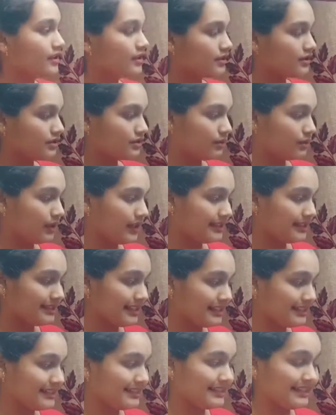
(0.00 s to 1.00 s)
So, and
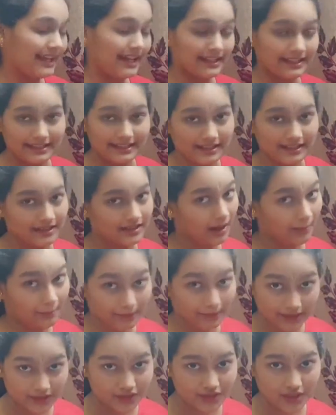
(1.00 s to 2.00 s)
since 10 is a
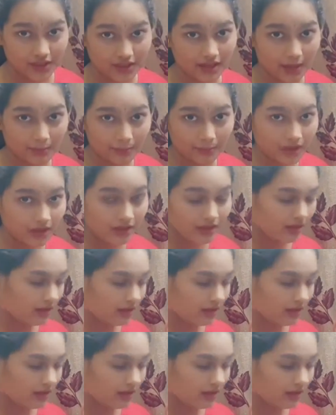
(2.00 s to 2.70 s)
double digit number,